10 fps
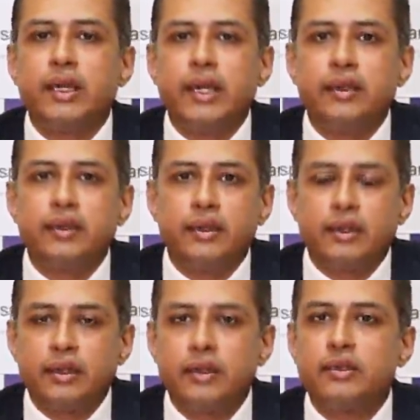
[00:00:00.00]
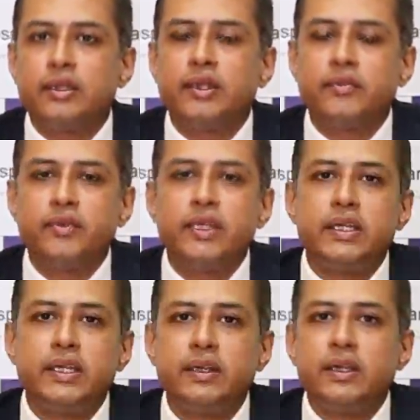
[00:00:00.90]
and if
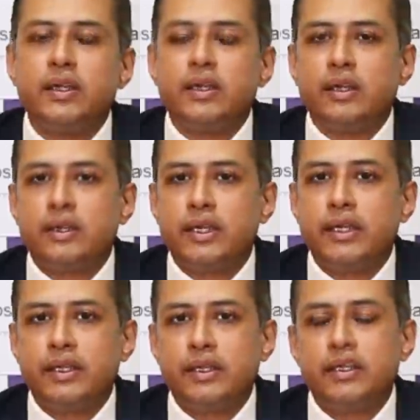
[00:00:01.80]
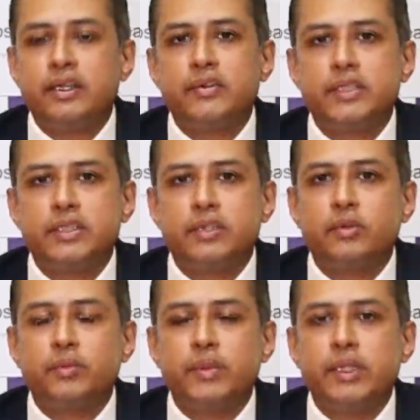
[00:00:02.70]
needed, get an interventional
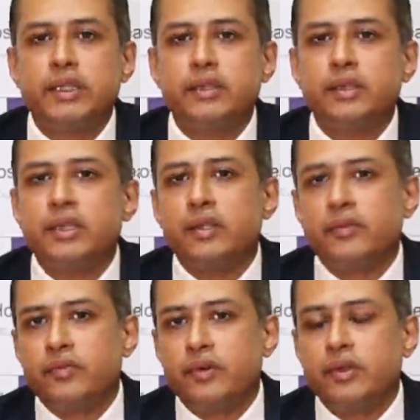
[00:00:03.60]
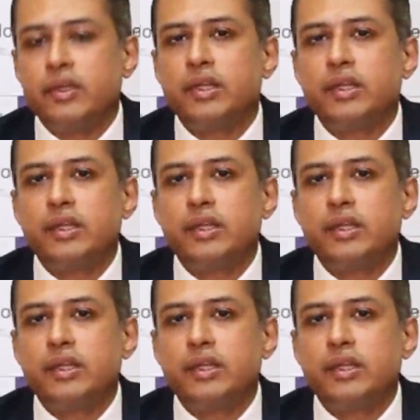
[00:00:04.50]
opinion for